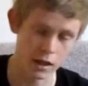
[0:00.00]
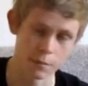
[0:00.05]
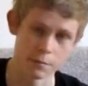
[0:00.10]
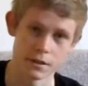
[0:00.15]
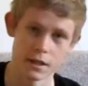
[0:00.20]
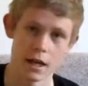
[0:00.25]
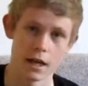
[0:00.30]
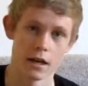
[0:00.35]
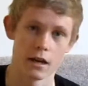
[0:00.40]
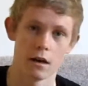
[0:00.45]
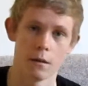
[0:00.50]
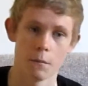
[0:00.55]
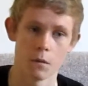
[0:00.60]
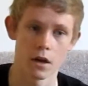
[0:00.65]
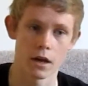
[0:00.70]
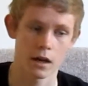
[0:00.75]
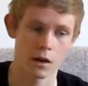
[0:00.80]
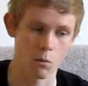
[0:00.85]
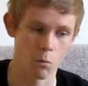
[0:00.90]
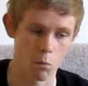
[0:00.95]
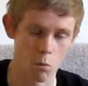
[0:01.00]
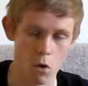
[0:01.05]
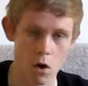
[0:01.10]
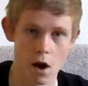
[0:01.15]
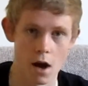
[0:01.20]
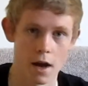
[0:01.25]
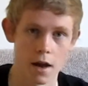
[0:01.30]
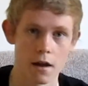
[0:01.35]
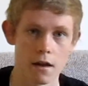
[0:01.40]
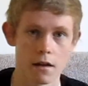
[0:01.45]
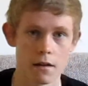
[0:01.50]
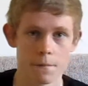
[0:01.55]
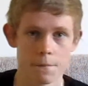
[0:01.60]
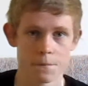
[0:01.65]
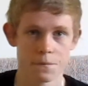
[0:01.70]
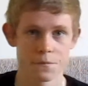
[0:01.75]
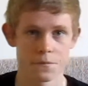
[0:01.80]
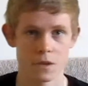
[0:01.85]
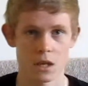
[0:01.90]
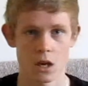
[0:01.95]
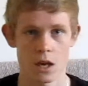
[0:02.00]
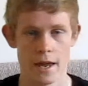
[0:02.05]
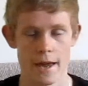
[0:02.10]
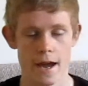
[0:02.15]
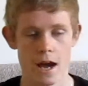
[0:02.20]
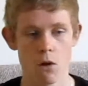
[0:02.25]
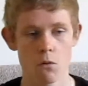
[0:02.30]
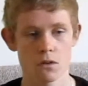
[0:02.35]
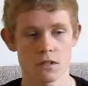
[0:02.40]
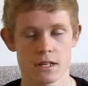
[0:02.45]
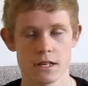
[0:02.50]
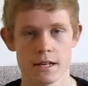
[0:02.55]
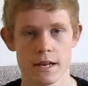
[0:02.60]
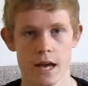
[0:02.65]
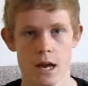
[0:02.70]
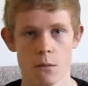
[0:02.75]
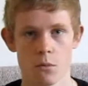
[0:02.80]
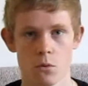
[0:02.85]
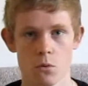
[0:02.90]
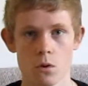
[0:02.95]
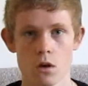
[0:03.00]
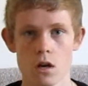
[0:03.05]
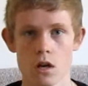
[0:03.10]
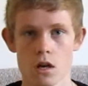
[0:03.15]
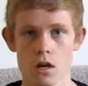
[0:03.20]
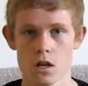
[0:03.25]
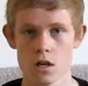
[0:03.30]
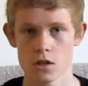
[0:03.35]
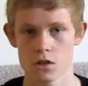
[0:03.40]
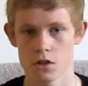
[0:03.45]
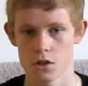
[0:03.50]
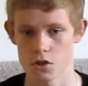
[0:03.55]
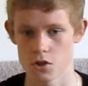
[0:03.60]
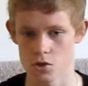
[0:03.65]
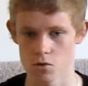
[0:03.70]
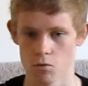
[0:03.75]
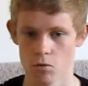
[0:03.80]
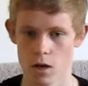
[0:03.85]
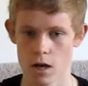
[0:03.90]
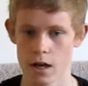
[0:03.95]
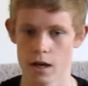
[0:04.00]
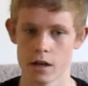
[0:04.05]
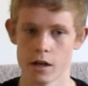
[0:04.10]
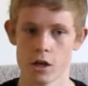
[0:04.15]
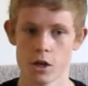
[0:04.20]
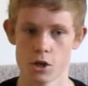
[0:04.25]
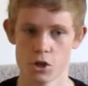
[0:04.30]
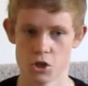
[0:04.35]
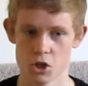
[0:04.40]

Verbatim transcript: and I'm dead, and I'm like, why? How was he able to just run,